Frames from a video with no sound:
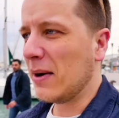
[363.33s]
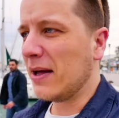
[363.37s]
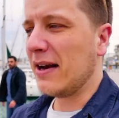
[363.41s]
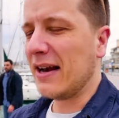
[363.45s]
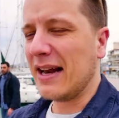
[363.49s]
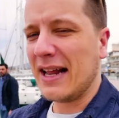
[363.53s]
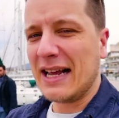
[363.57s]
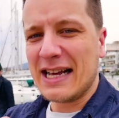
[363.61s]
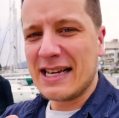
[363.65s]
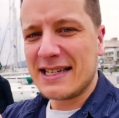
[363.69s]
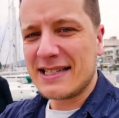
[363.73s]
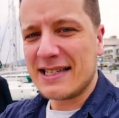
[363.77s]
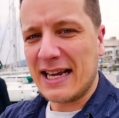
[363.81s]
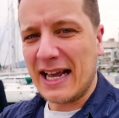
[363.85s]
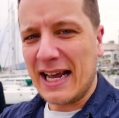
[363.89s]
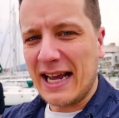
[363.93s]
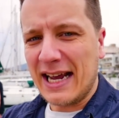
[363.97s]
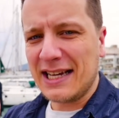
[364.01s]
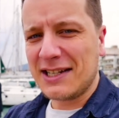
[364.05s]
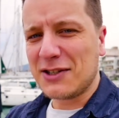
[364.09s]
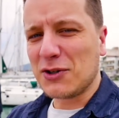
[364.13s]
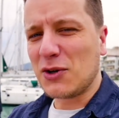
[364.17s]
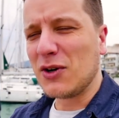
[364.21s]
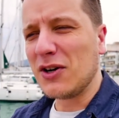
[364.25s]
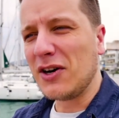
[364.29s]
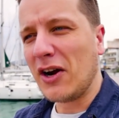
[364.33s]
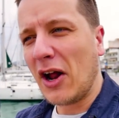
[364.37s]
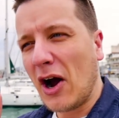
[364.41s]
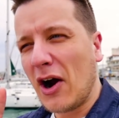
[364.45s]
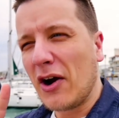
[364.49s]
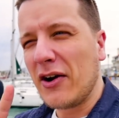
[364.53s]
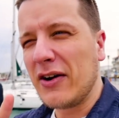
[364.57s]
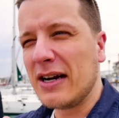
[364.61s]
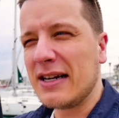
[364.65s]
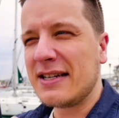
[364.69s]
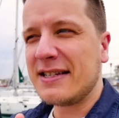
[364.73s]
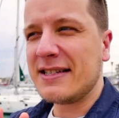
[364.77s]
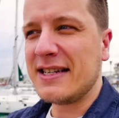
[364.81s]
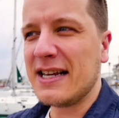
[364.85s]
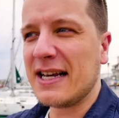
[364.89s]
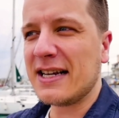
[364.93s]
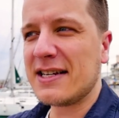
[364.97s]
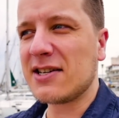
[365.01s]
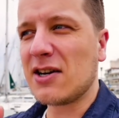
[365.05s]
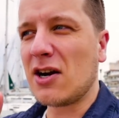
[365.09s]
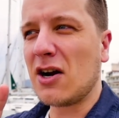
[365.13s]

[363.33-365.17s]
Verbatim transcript: but an S8 or an RS6,